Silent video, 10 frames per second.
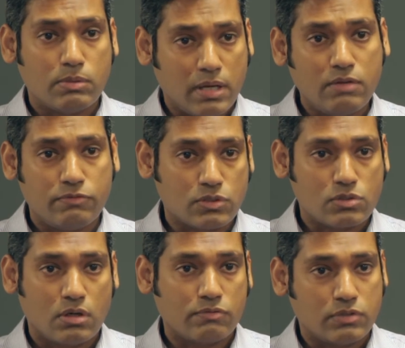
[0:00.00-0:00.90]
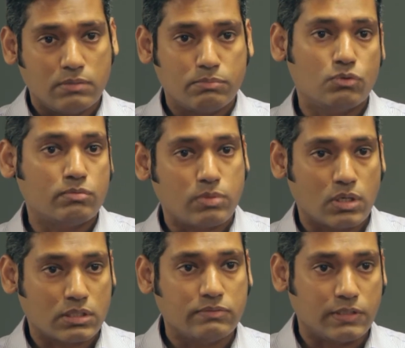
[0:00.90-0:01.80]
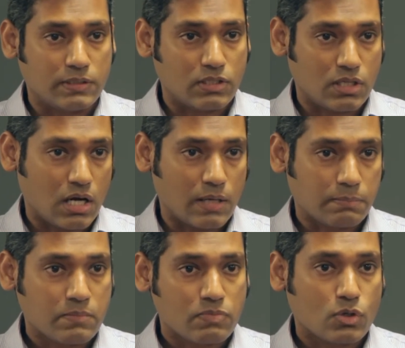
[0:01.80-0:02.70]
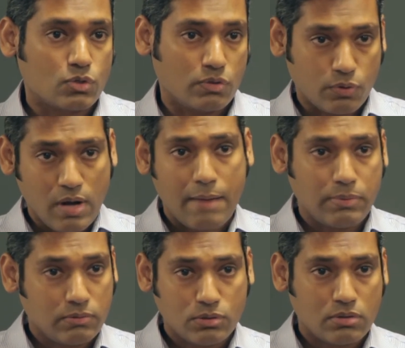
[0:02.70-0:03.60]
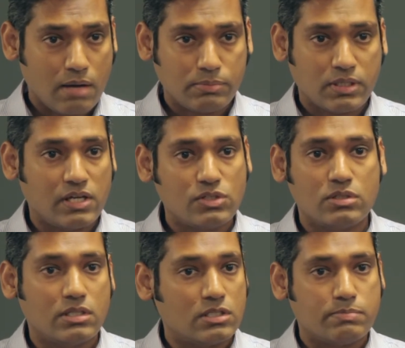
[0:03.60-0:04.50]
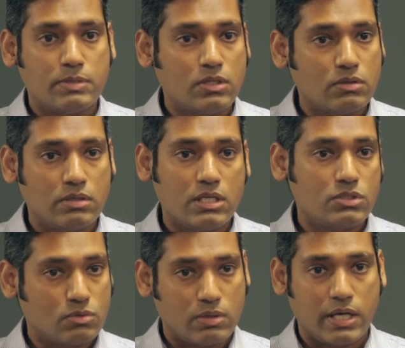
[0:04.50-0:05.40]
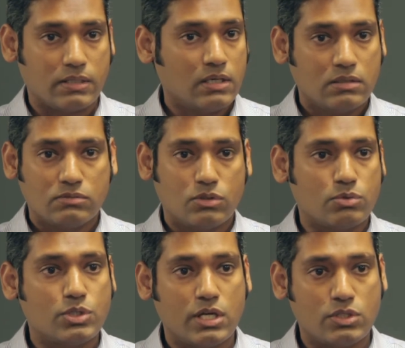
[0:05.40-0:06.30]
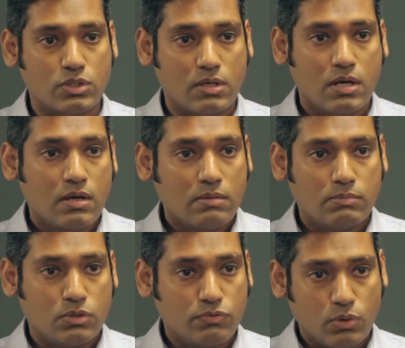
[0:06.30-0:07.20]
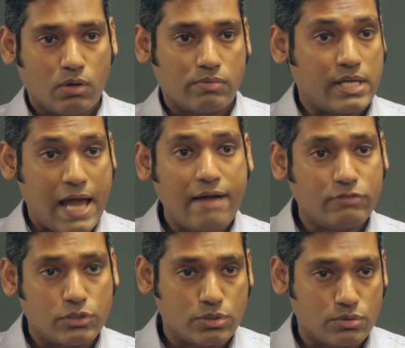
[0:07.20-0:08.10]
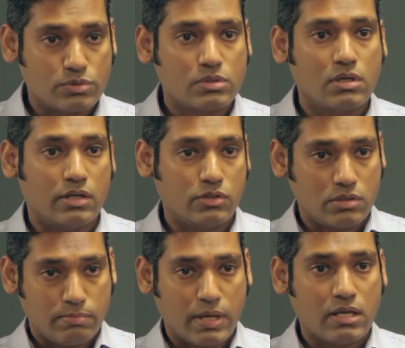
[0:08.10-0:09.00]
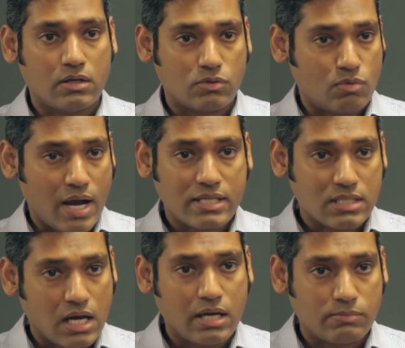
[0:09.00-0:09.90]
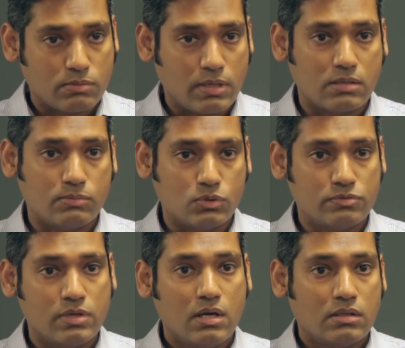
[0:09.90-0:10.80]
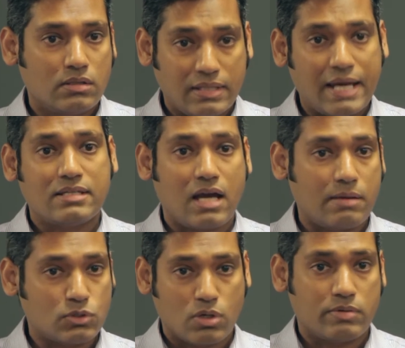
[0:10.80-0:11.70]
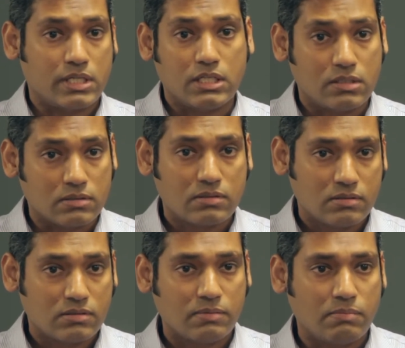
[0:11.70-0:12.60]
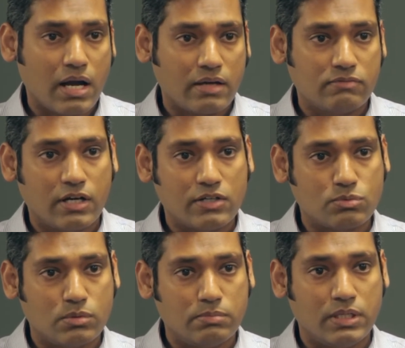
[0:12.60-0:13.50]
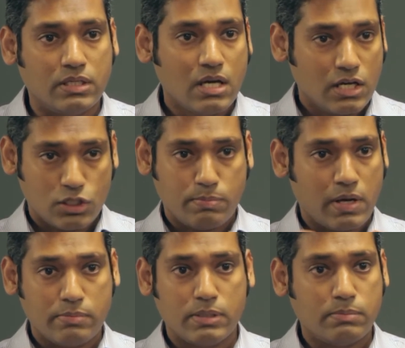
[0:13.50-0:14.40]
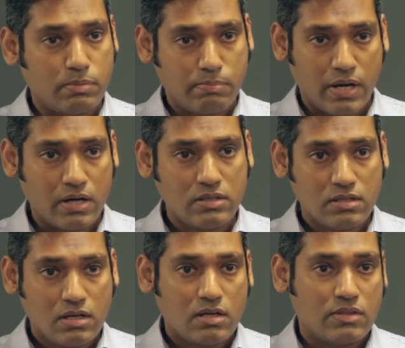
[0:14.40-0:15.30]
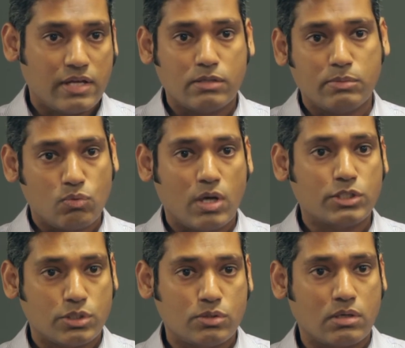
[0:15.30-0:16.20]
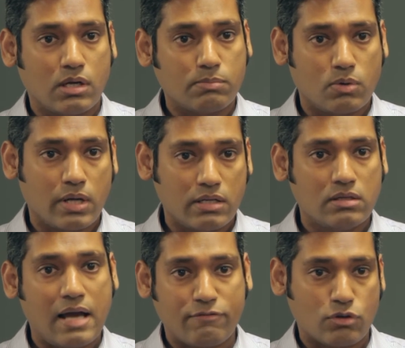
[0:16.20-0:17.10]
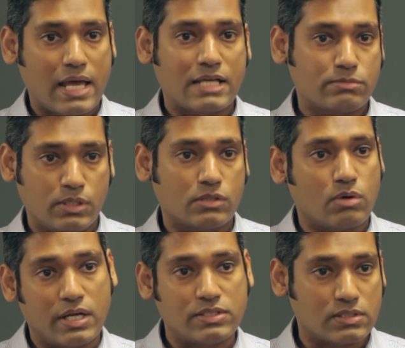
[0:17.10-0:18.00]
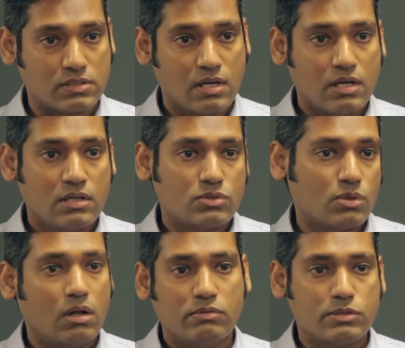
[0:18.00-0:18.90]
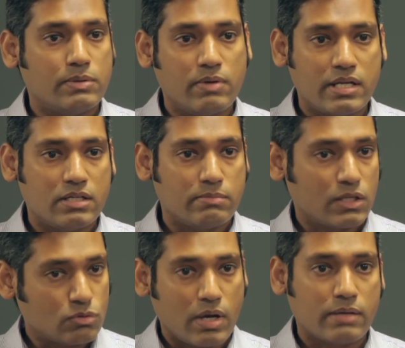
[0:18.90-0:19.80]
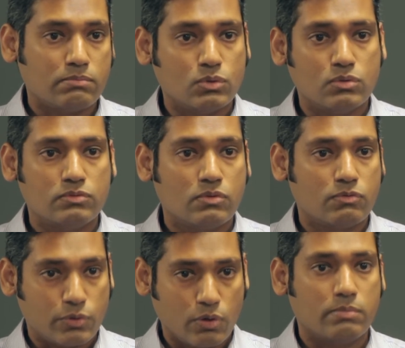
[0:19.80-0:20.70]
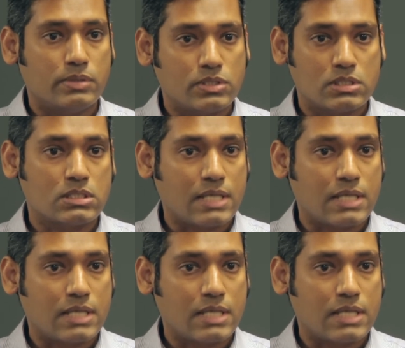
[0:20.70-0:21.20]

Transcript: the benefits of the improved productivity that they got. If you're happy with your application and it's meeting your needs, great, don't change it. But if you already have issues and you're debating on the right time to make a move, then that time is already here. My advice would be it's better be prepared than to be rushed into an upgrade after a last minute crisis. So always be ready to make the right move for your business